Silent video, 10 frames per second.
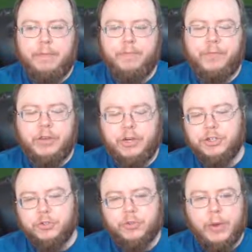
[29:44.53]

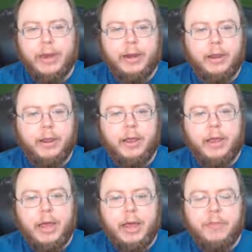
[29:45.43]
digital swag.
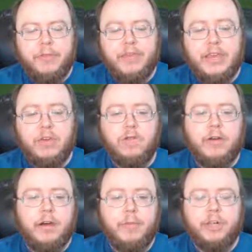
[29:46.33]
But thank you
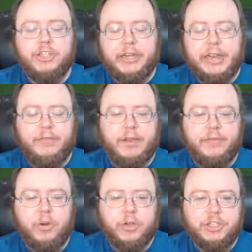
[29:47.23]
very much. Again, if you have
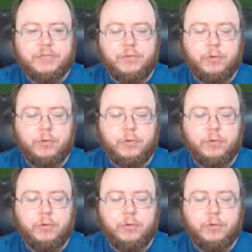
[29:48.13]
any questions, feel